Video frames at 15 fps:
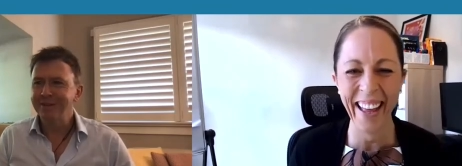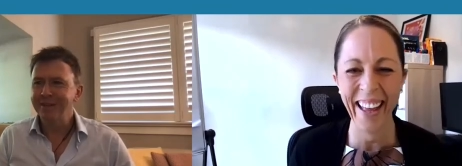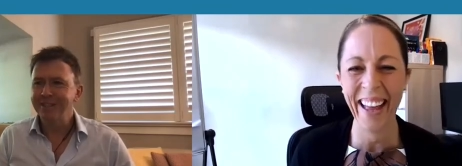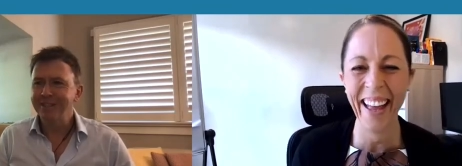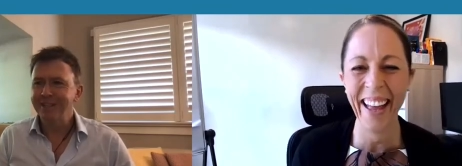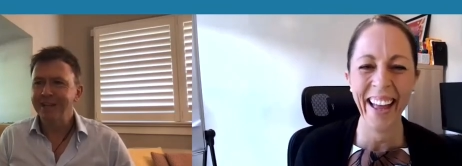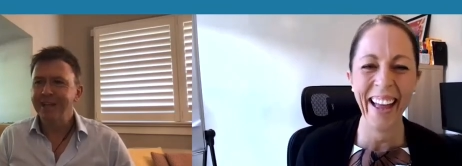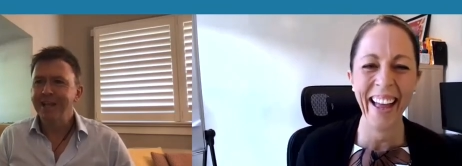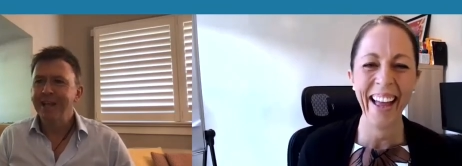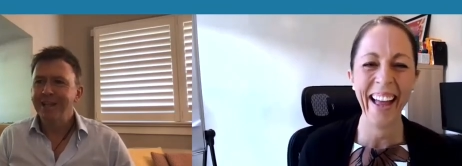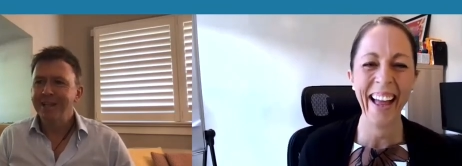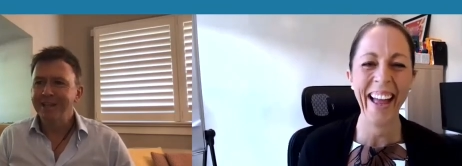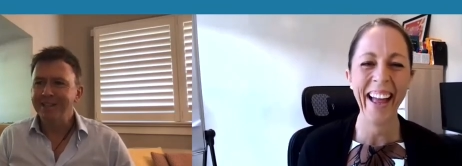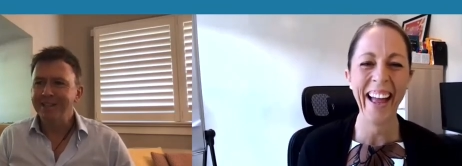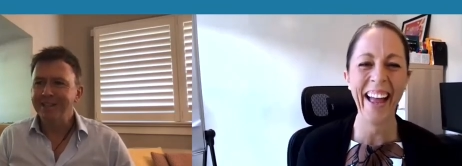Speaker 1: do you imagine
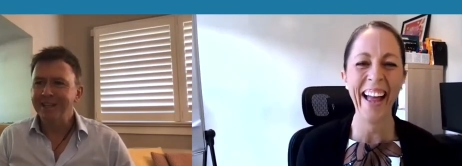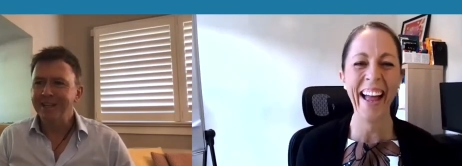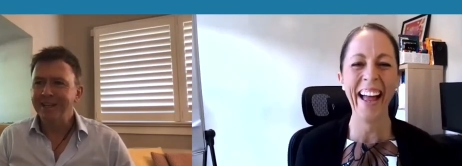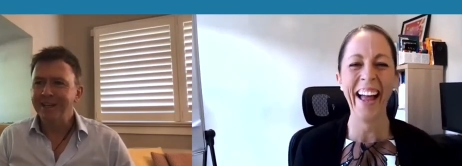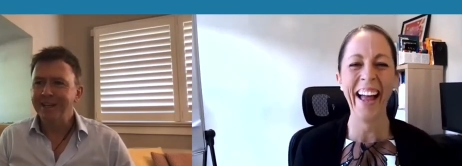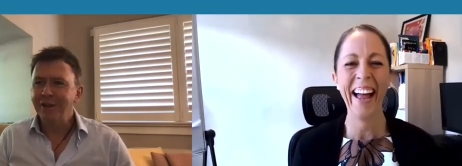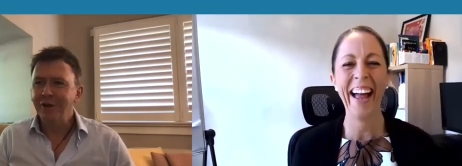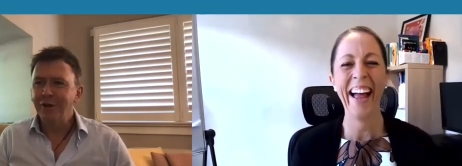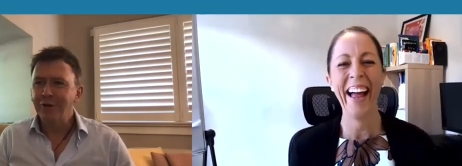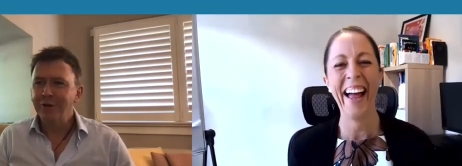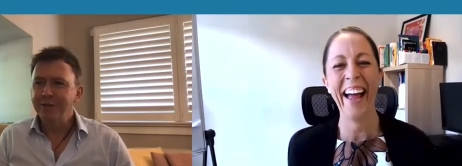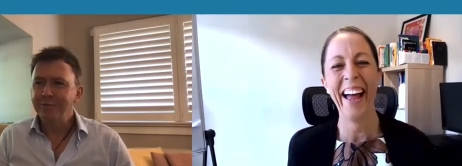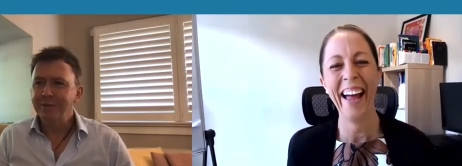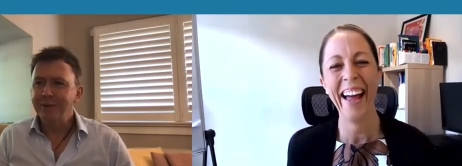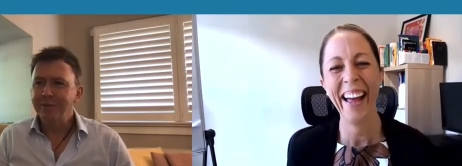that? That's uh,
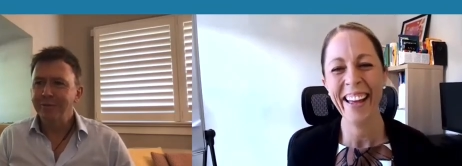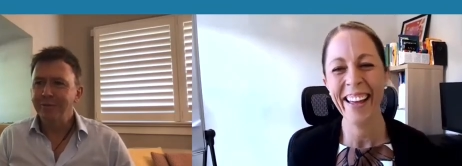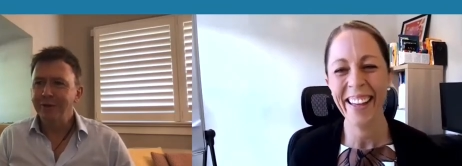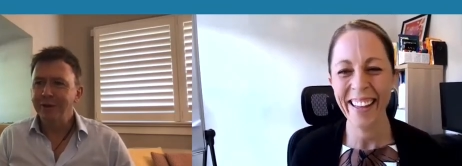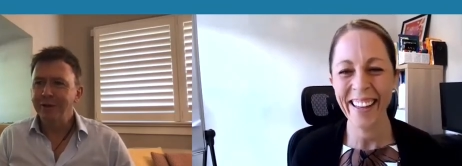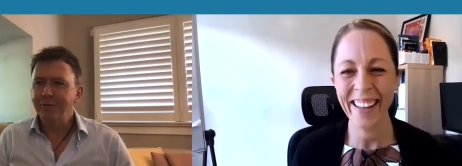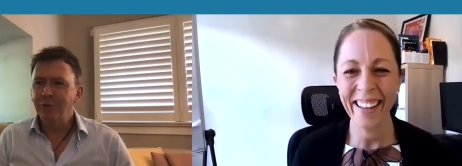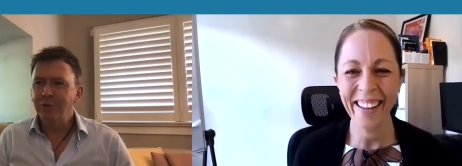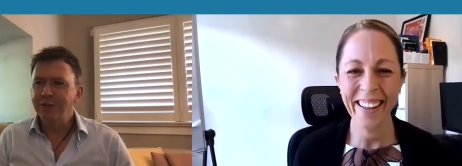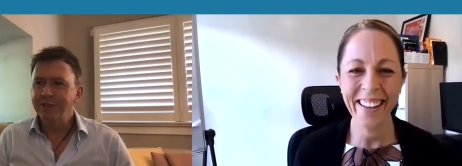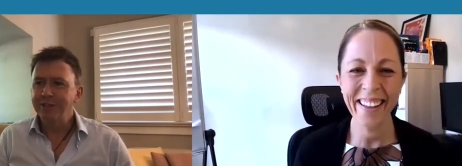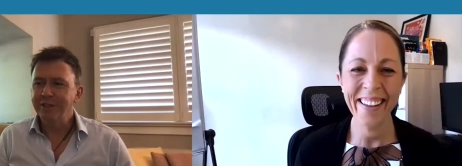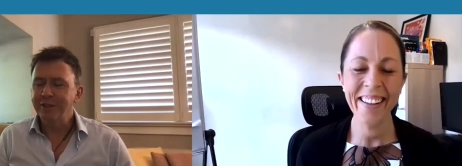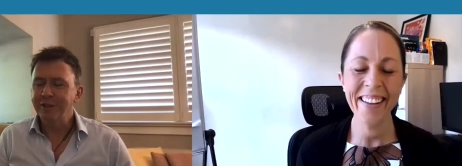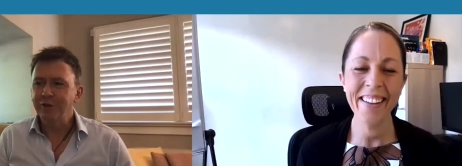always people, and
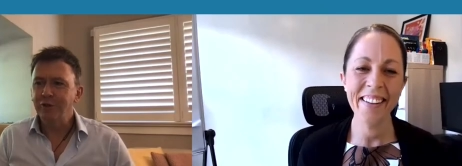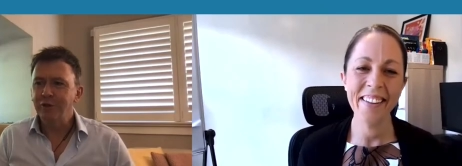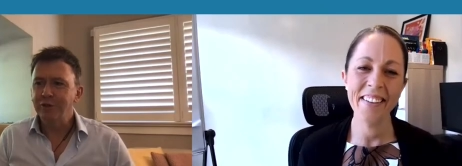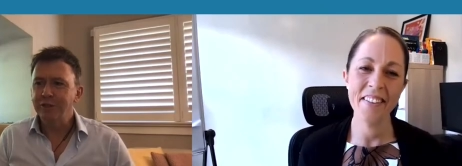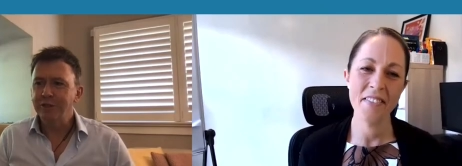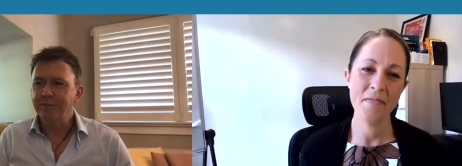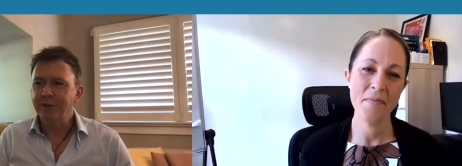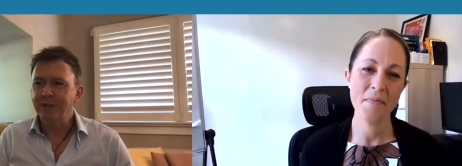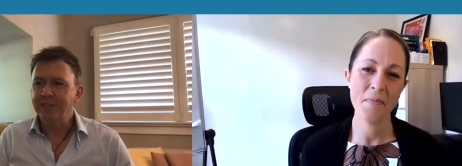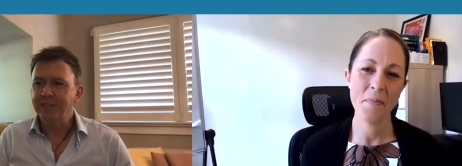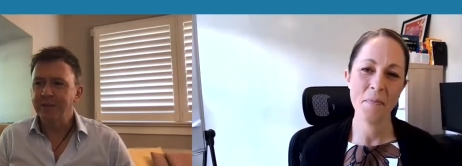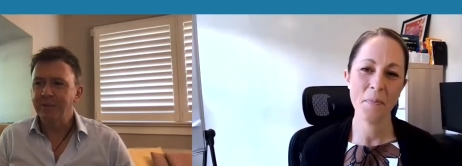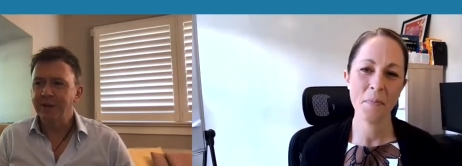I'm always sort of cautious.